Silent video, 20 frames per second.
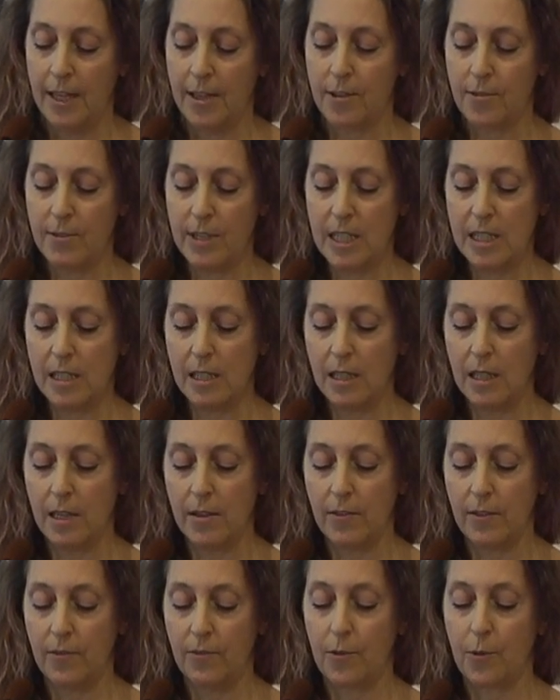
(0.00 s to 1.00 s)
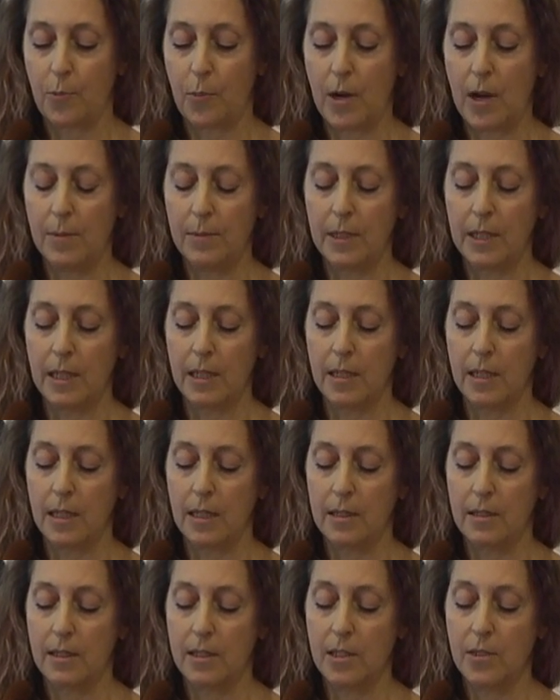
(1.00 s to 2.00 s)
The reason given for
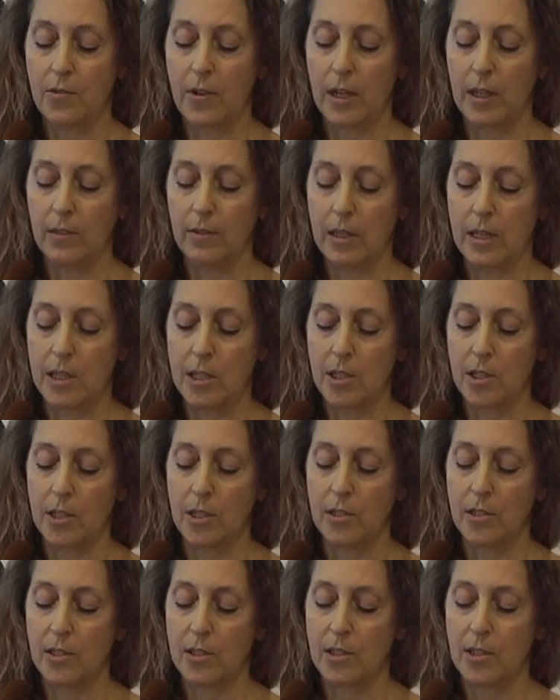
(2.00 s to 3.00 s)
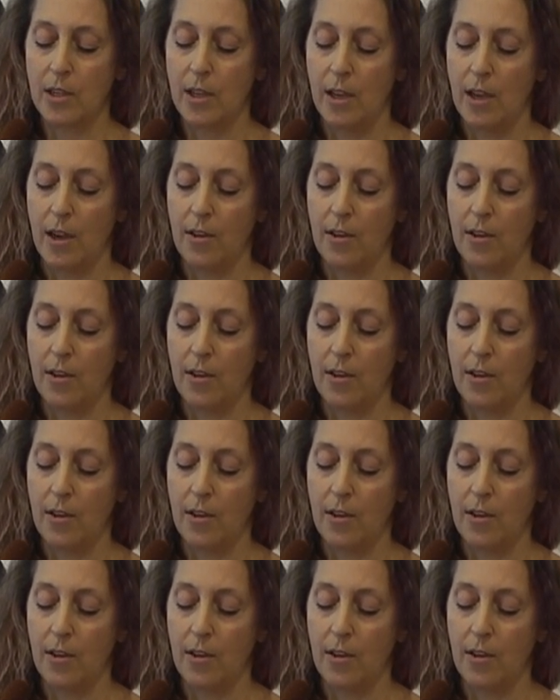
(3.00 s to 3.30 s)
promulgating these regulations